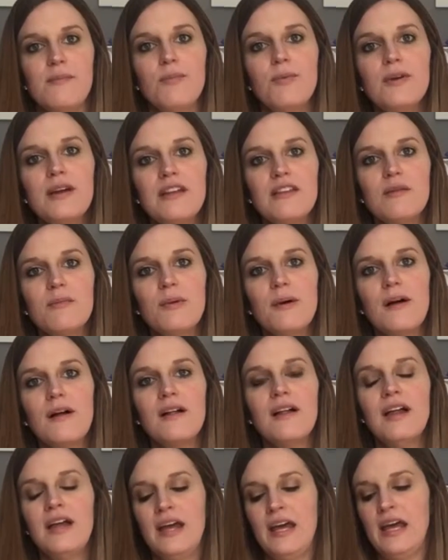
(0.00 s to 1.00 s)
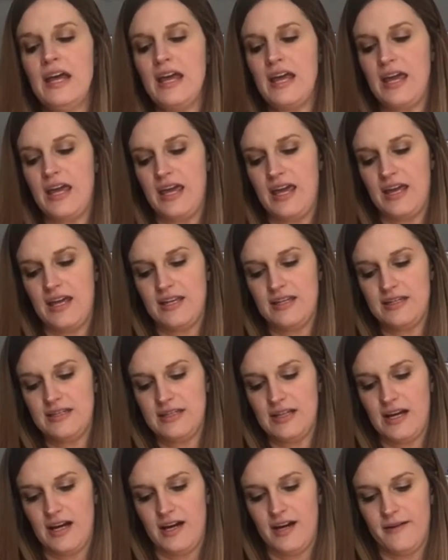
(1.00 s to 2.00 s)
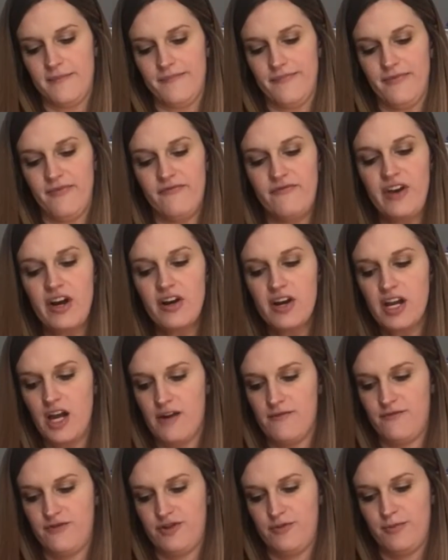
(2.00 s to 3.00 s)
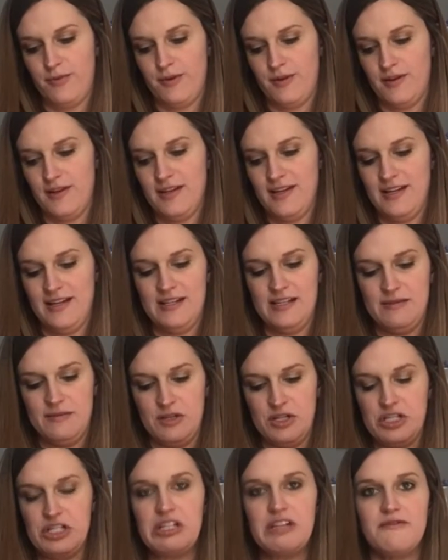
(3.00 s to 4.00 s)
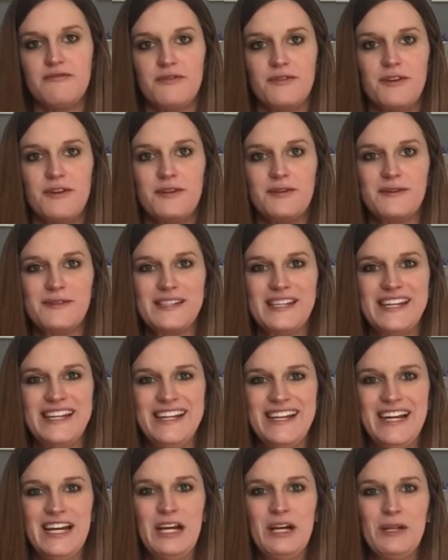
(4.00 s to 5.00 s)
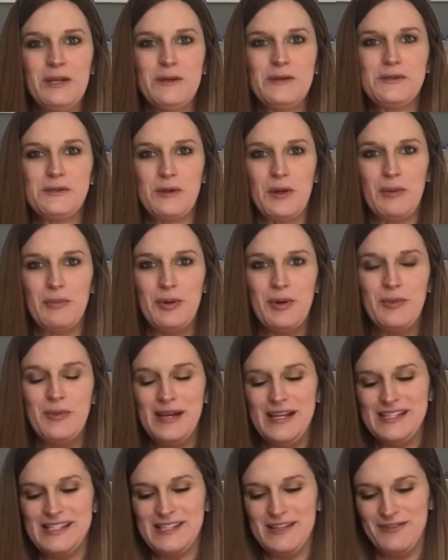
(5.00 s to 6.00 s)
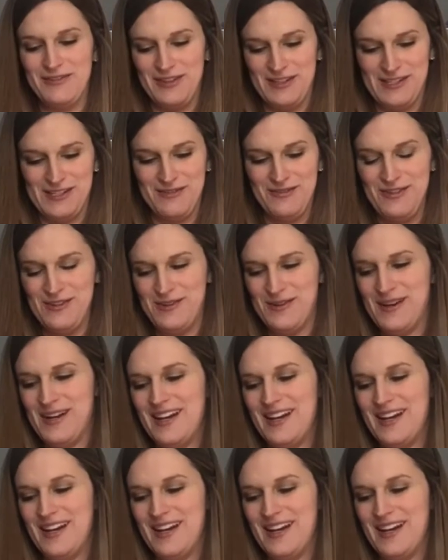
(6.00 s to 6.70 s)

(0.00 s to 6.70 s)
breathable and um, very comfortable, especially for those, those sore boobies the first few,